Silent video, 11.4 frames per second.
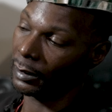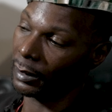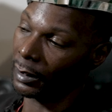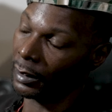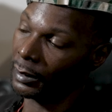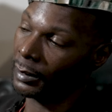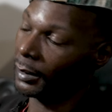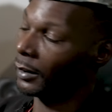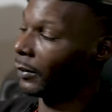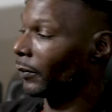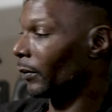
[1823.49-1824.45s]
I
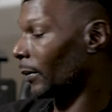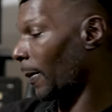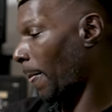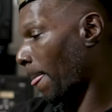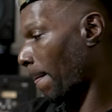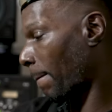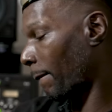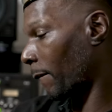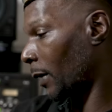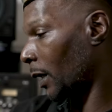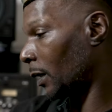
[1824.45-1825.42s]
did
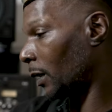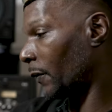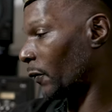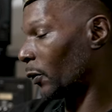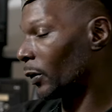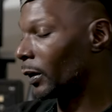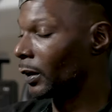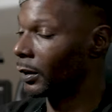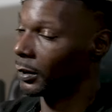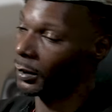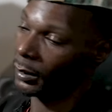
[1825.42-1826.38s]
4
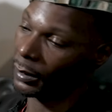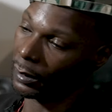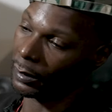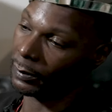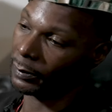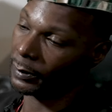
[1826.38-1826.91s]
years this time.